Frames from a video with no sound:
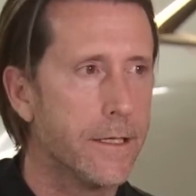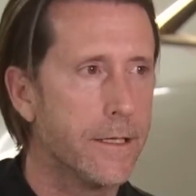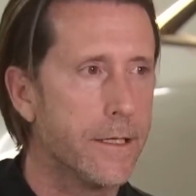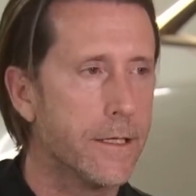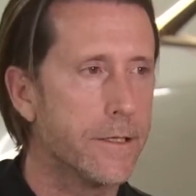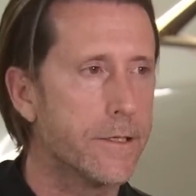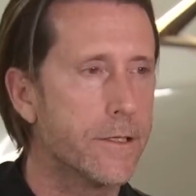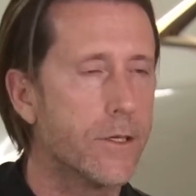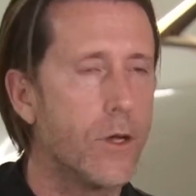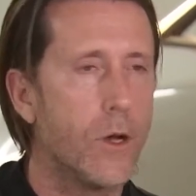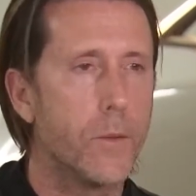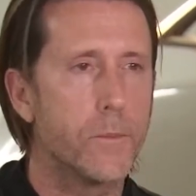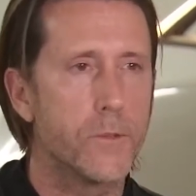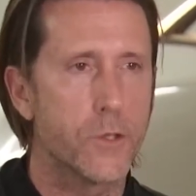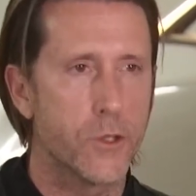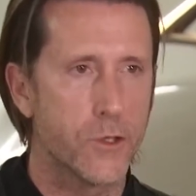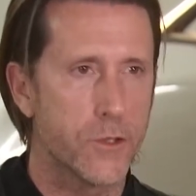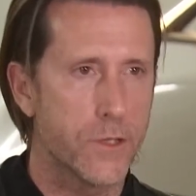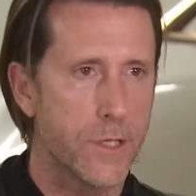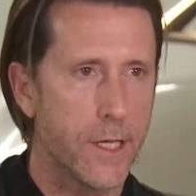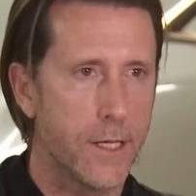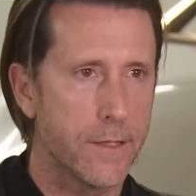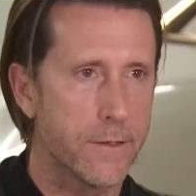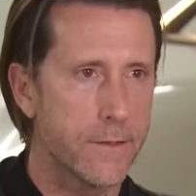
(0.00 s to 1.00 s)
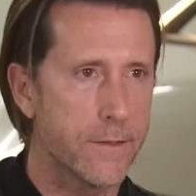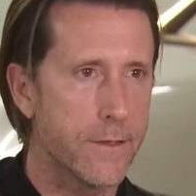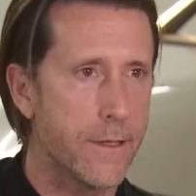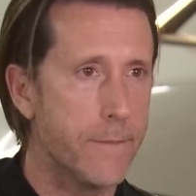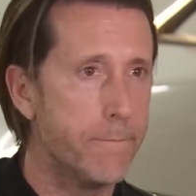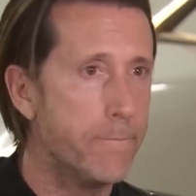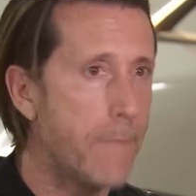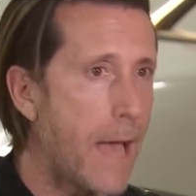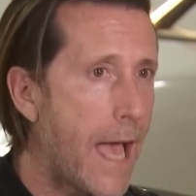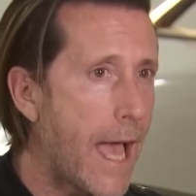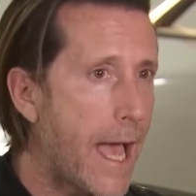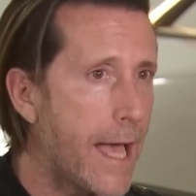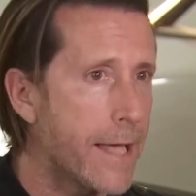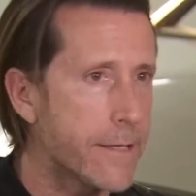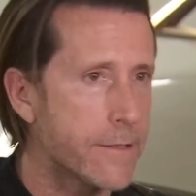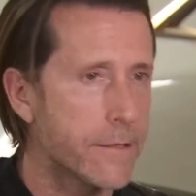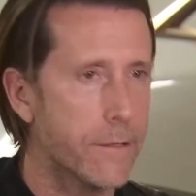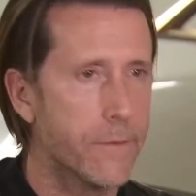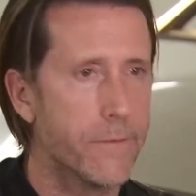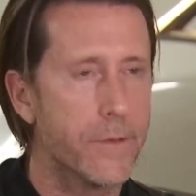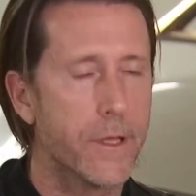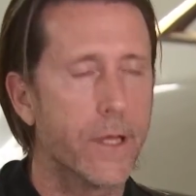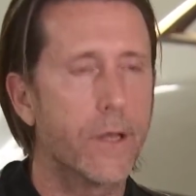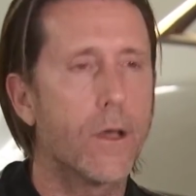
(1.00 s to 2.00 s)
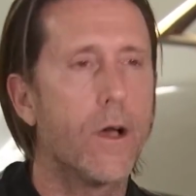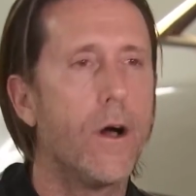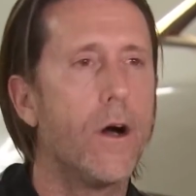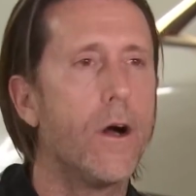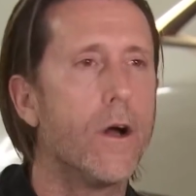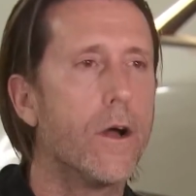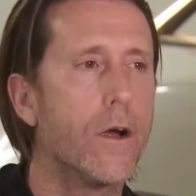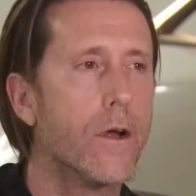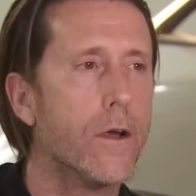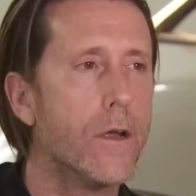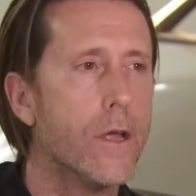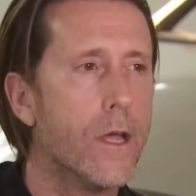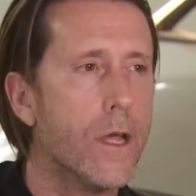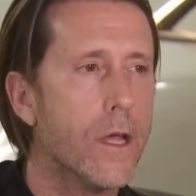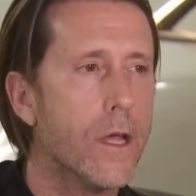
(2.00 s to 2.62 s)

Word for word: the sculpture sense, the mass of the car.